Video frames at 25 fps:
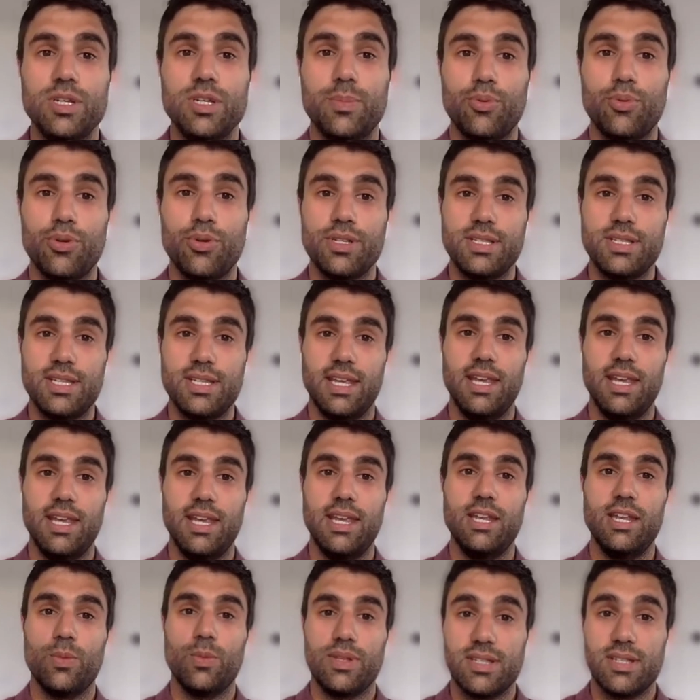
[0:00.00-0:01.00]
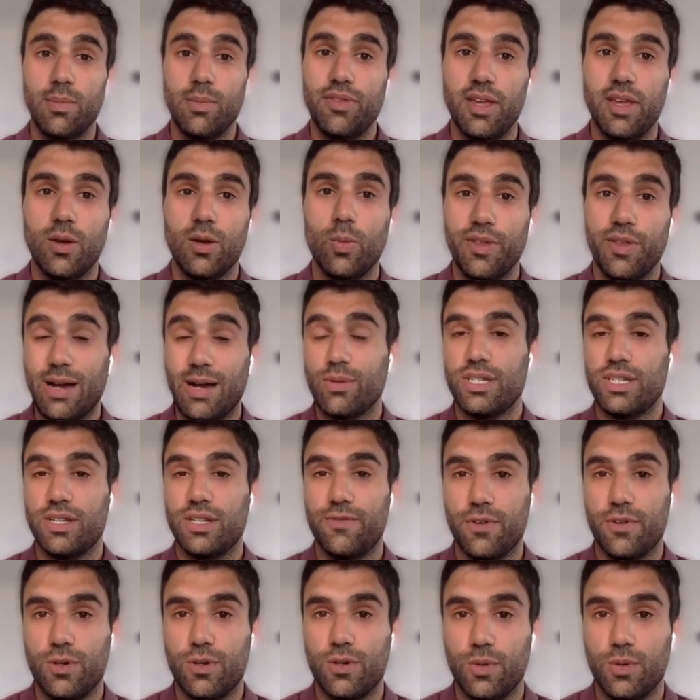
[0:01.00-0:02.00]
to proceed with something without
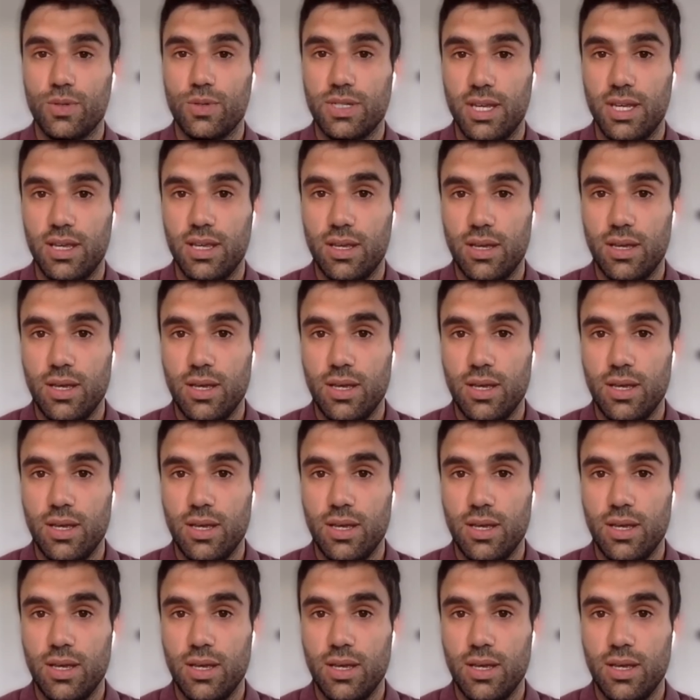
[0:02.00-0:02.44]
difficulty,